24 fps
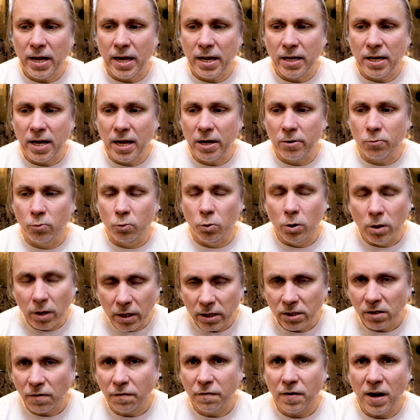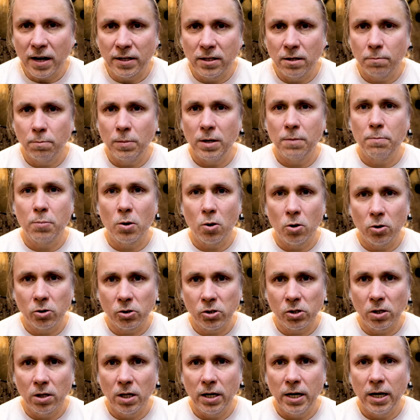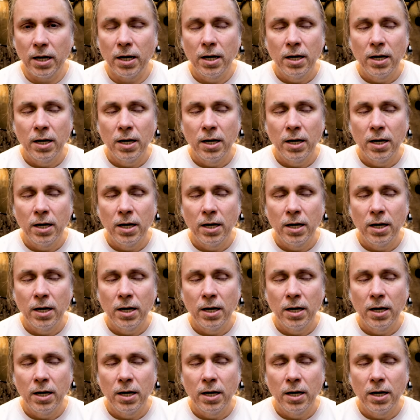it really has affected me personally.